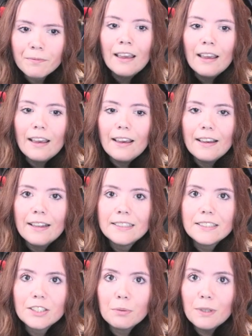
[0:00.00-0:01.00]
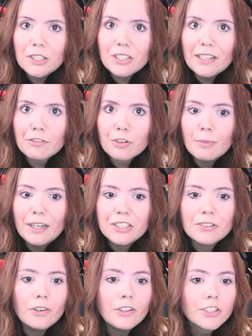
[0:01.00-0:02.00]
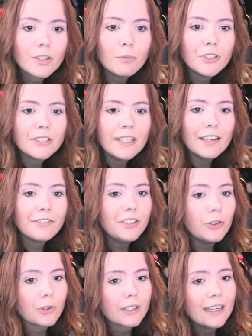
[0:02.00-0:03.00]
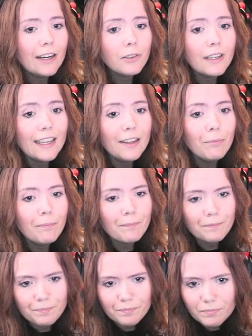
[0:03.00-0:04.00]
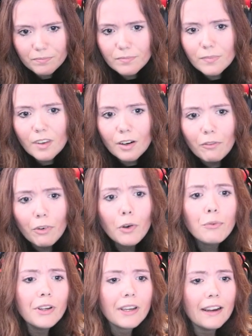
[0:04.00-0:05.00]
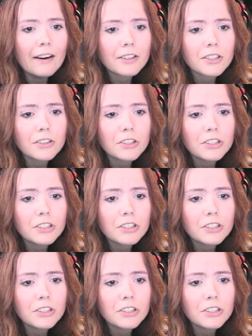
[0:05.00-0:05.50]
And the submission information also must have your account name, one of your characters